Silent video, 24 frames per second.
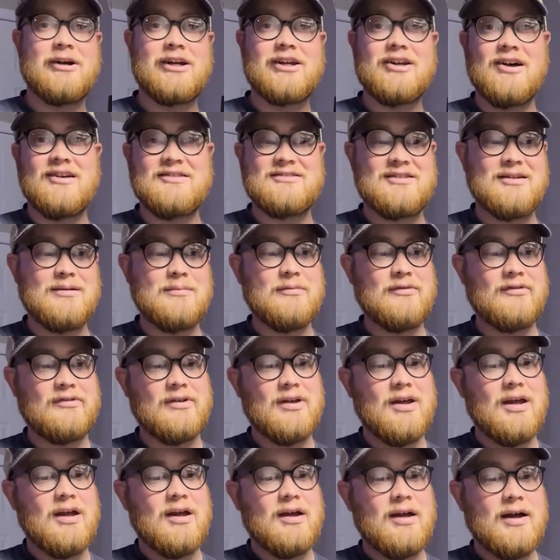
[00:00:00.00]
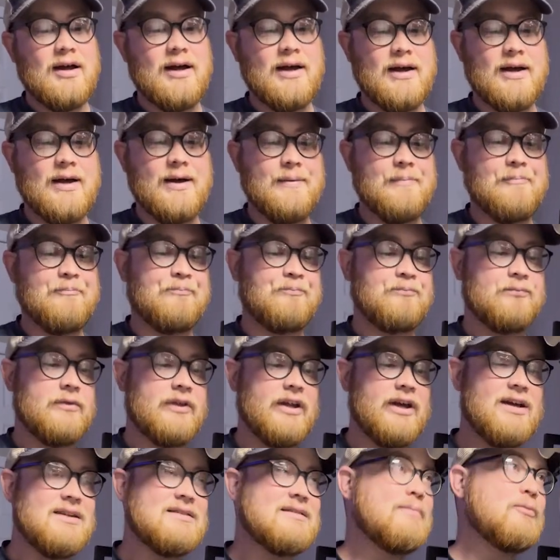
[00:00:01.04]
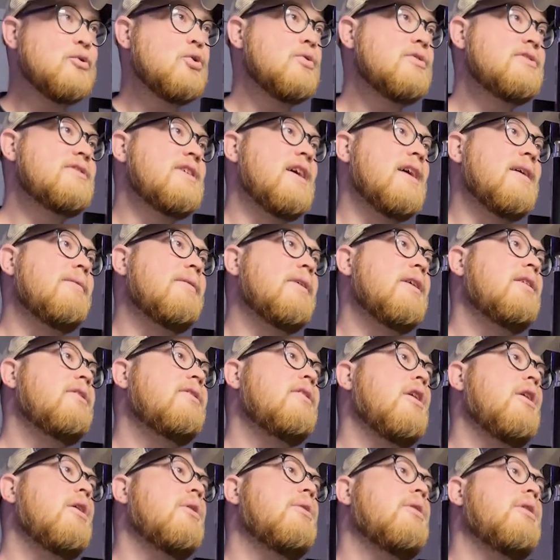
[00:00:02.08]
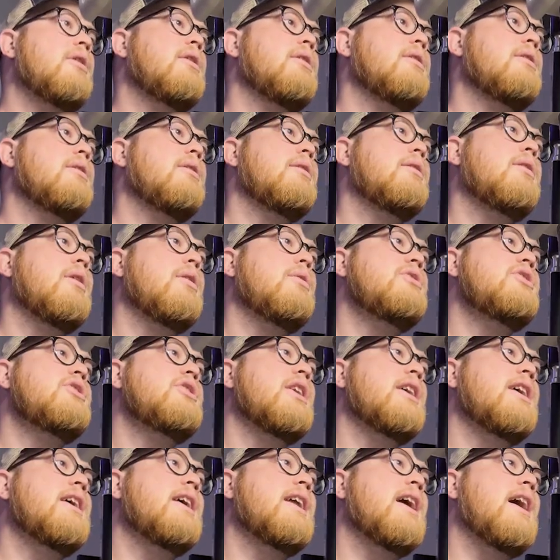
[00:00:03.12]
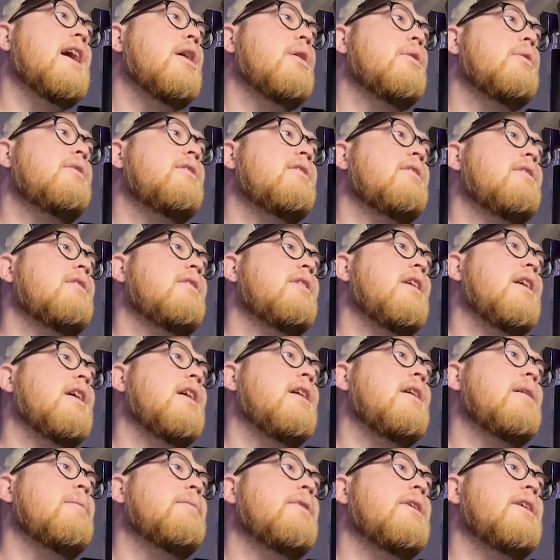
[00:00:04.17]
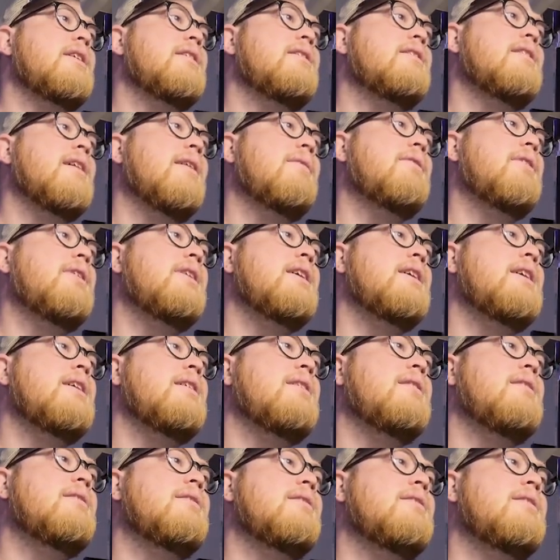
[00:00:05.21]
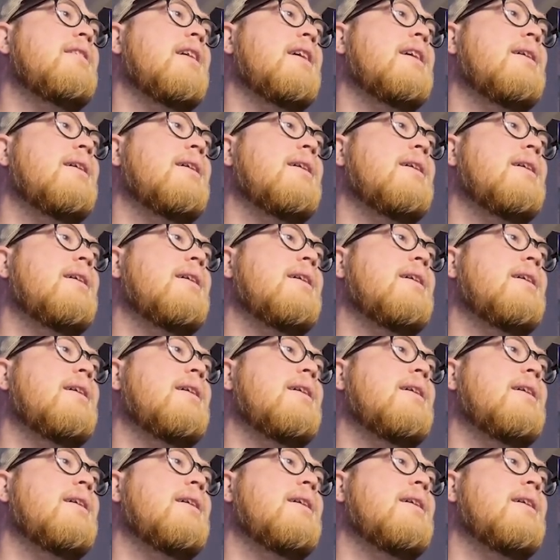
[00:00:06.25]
customs, they got some cool stuff. So go check it out. Definitely take